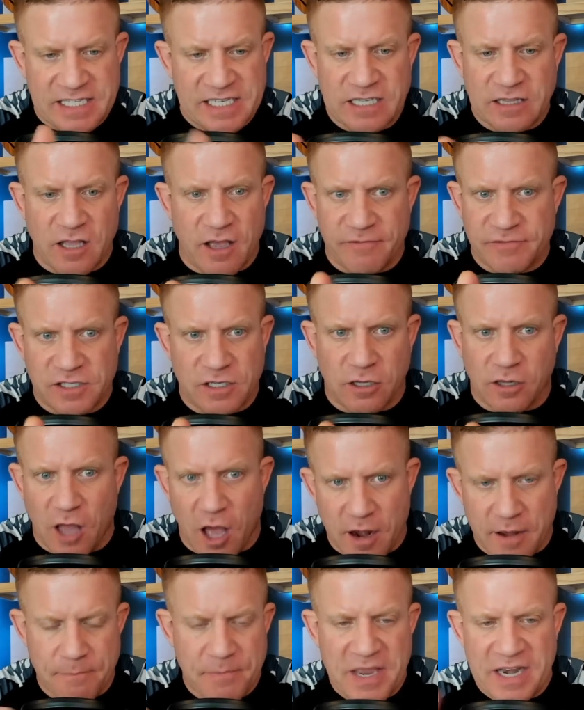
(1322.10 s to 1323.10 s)
He loves
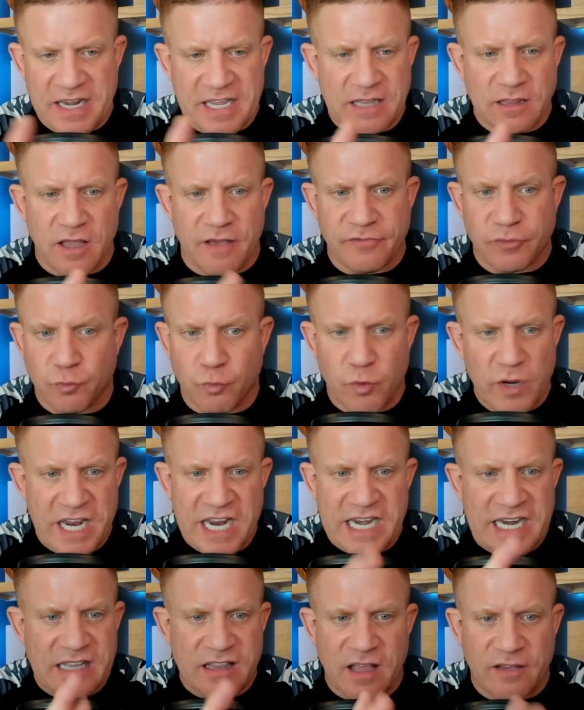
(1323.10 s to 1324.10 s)
Klonopin. He loves
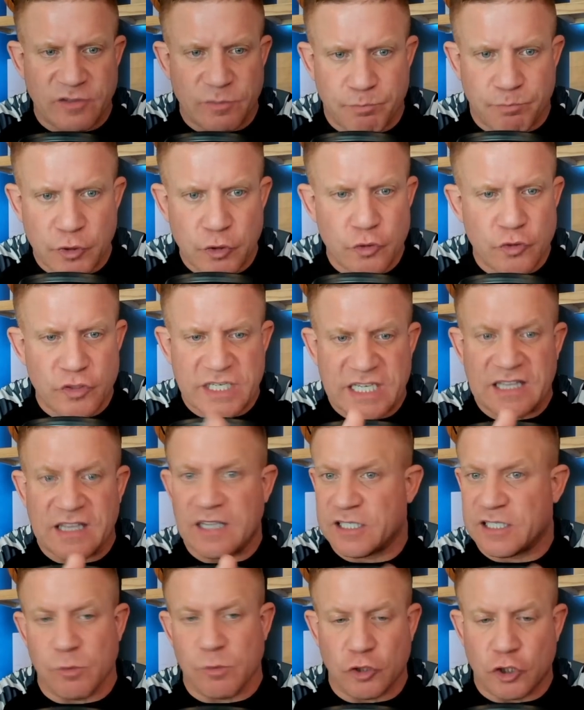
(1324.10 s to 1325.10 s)
weed. He loves booze. He
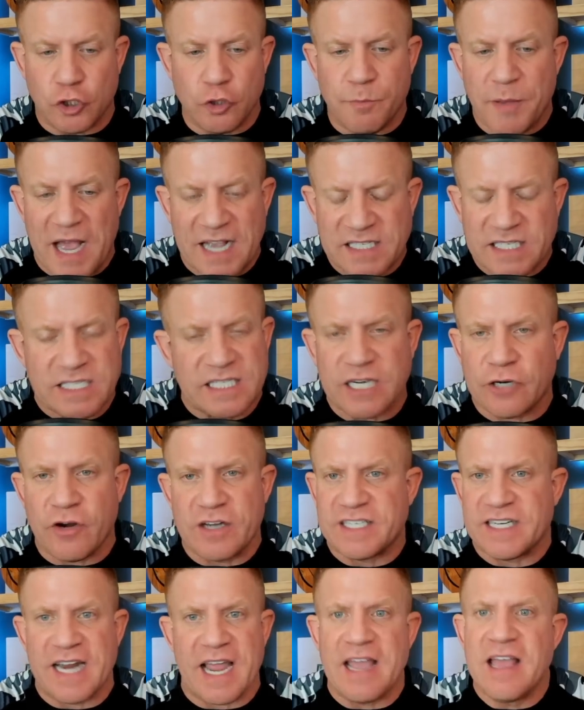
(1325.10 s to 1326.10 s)
smoked 2 packs of
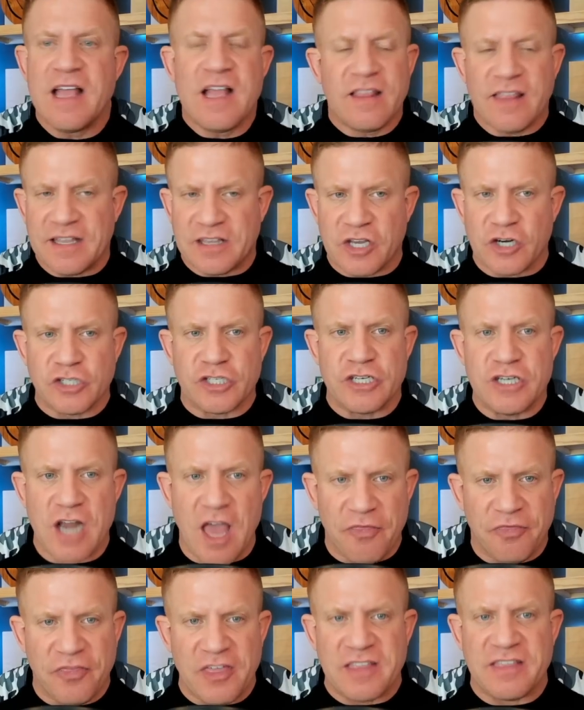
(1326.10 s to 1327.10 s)
cigarettes a day. Like there's
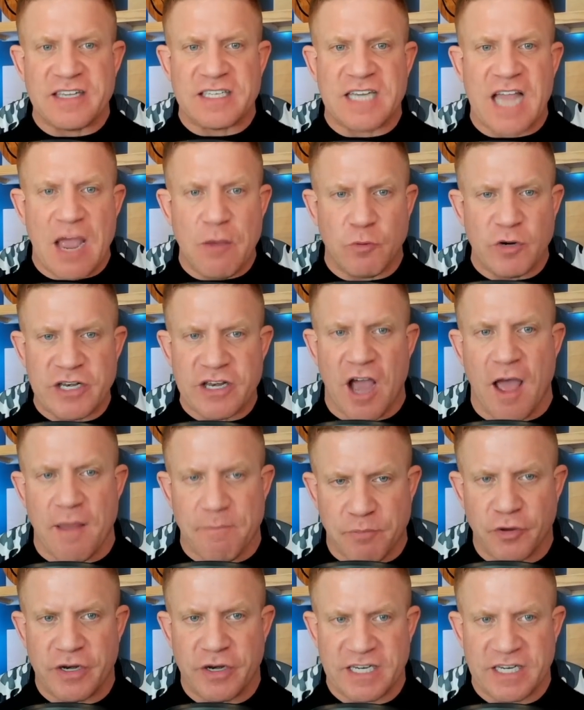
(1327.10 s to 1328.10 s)
nothing this guy would not
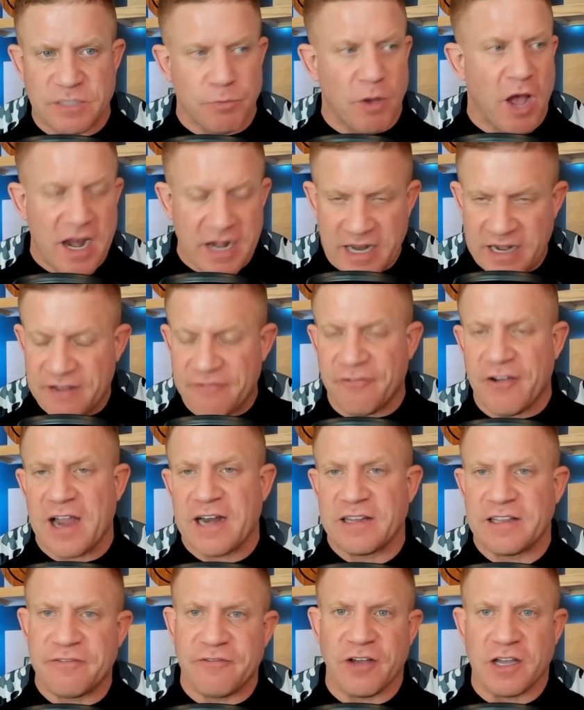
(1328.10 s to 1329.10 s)
put in his body. And he
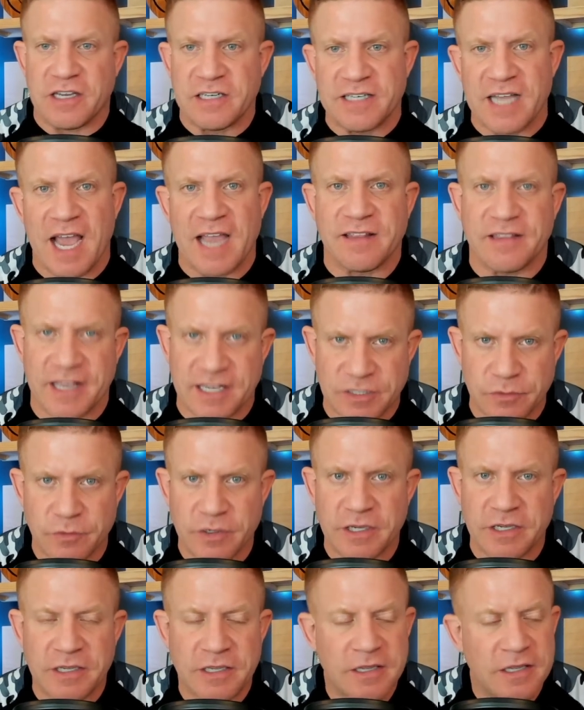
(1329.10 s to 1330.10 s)
finally fucking died last
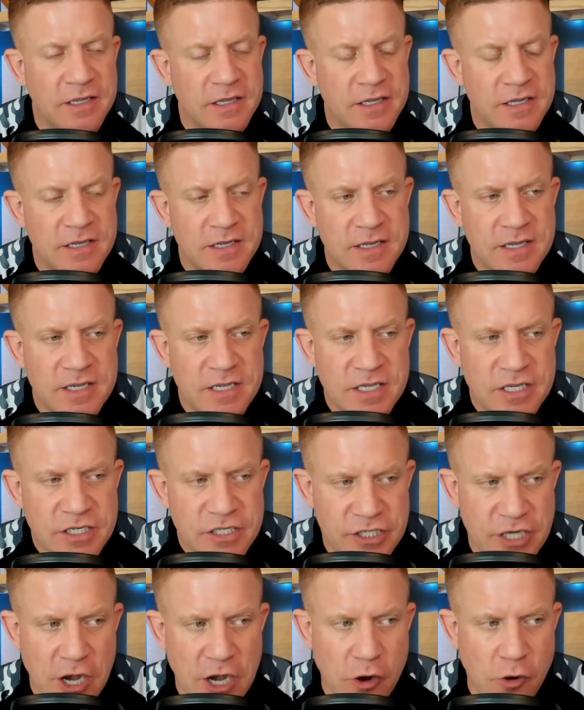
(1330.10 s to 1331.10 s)
week.
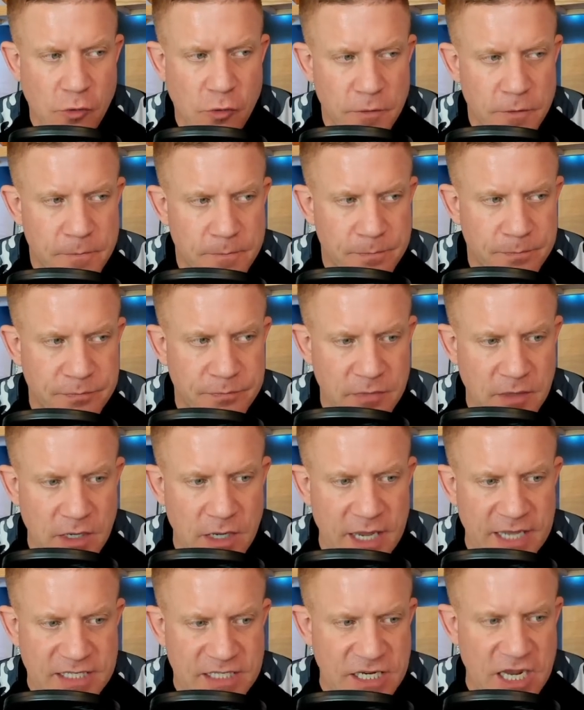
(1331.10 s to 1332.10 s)
So
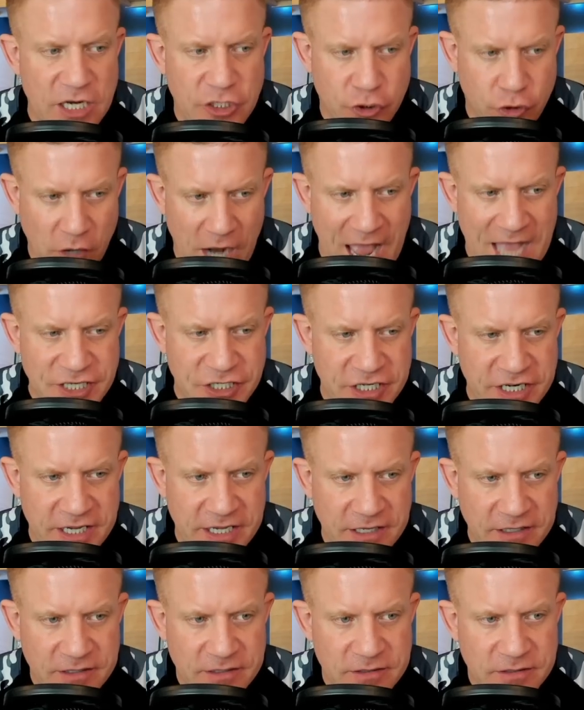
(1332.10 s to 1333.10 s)
it's a
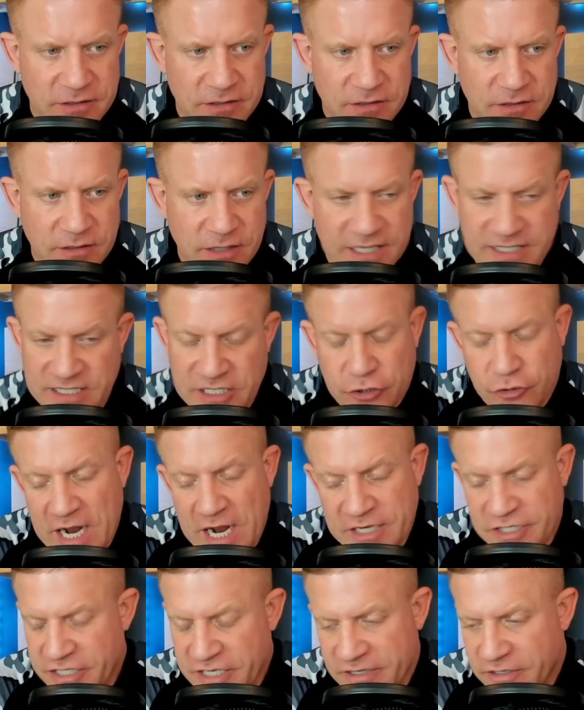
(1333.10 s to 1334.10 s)
tragedy. It's a
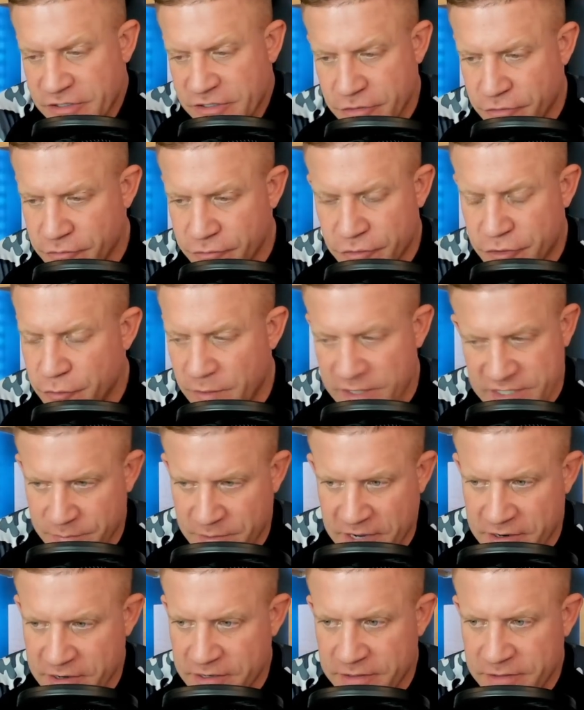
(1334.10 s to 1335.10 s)
tragedy. There's no two ways
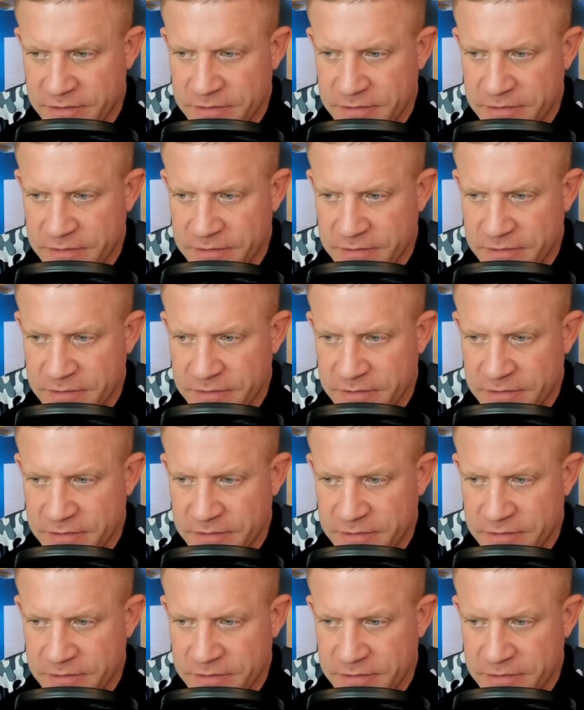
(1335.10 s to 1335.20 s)
about it.